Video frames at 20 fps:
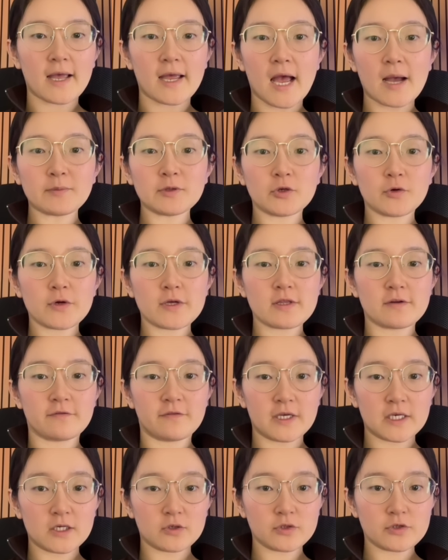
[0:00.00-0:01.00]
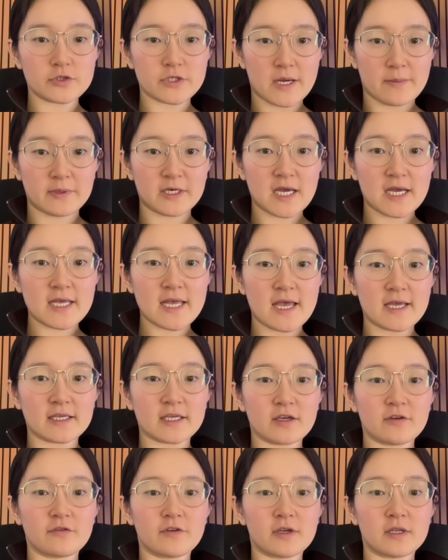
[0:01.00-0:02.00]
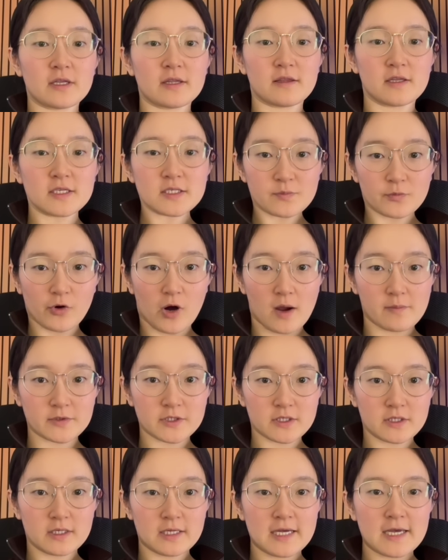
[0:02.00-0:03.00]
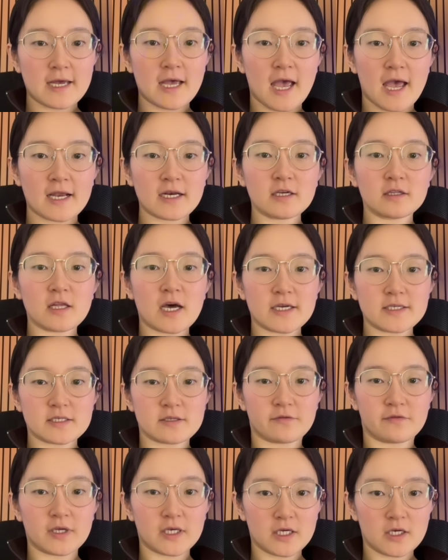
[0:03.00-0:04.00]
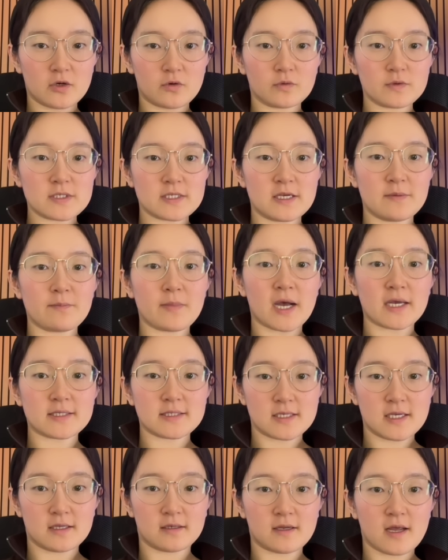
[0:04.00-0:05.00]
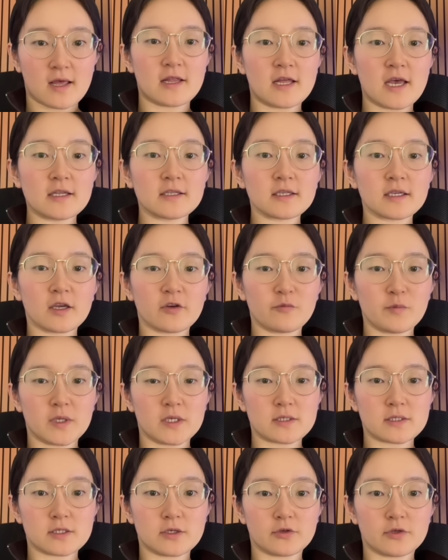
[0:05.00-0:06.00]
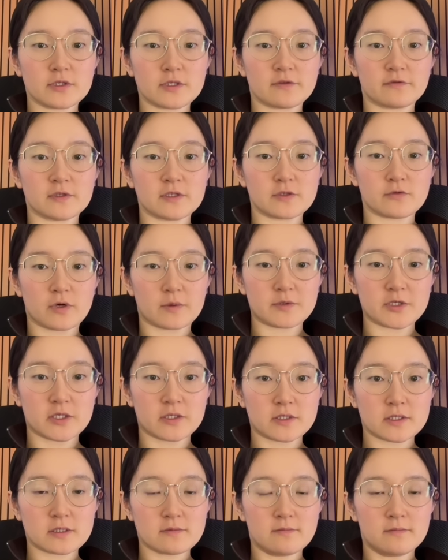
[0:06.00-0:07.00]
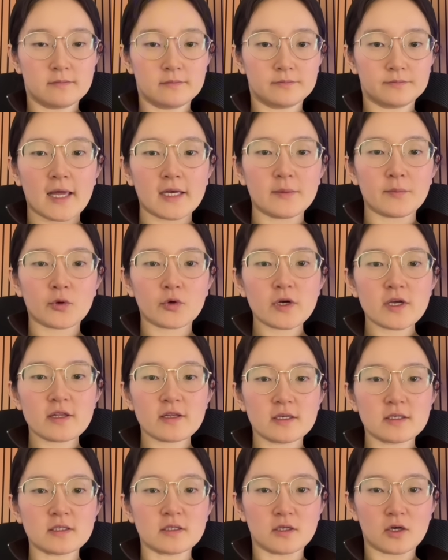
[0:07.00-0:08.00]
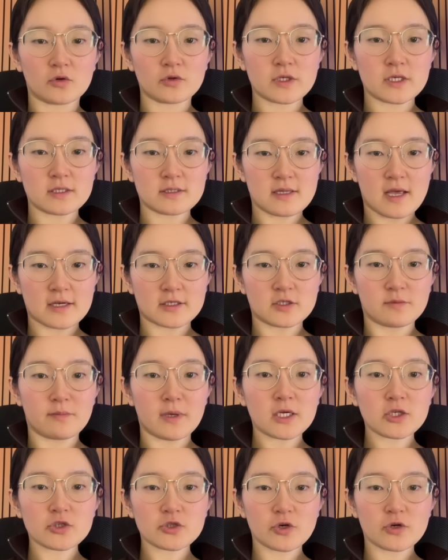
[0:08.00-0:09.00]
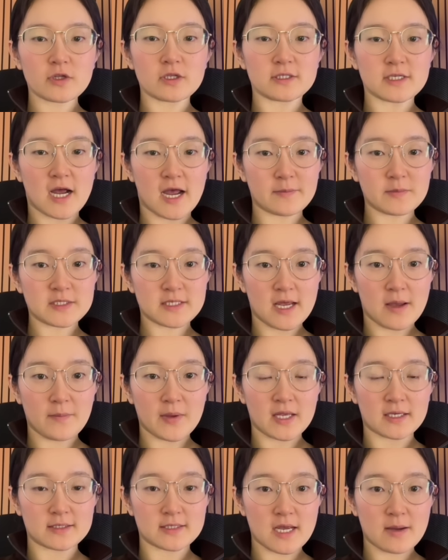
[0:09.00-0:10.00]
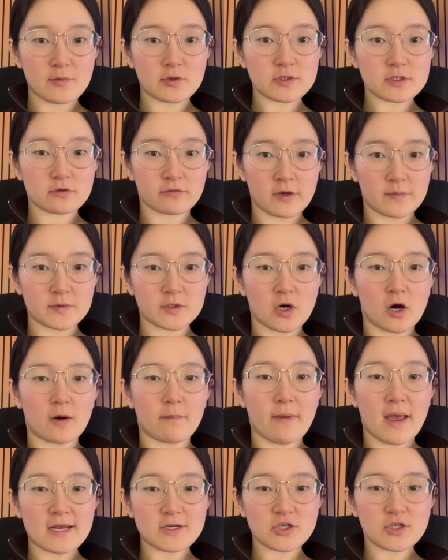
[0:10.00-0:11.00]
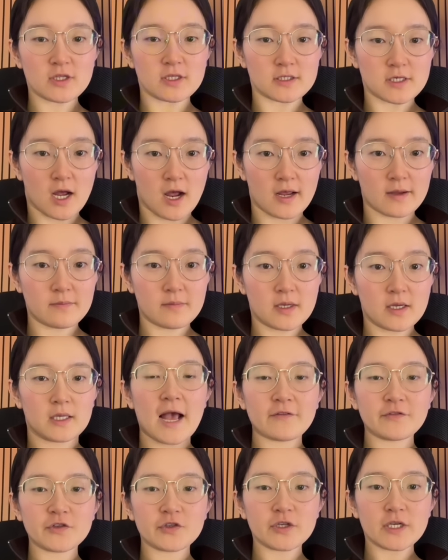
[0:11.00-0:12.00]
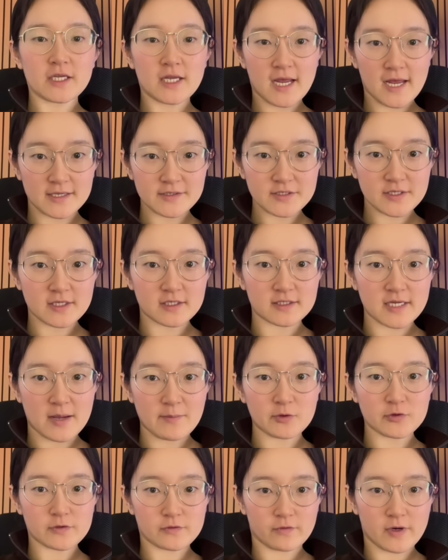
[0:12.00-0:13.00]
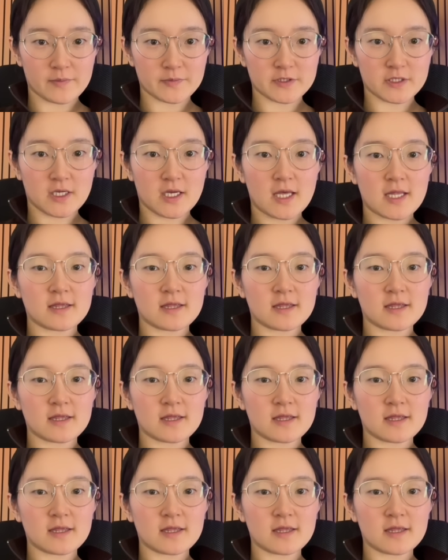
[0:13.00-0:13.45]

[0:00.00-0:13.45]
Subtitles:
I uploaded the video to Gemini and give it this prompt. Analyze the video scene by scene, and then give me a series of descriptions. An important thing to note is that to make sure the timestamp and demo script are matching the time, after enhancing the demo script,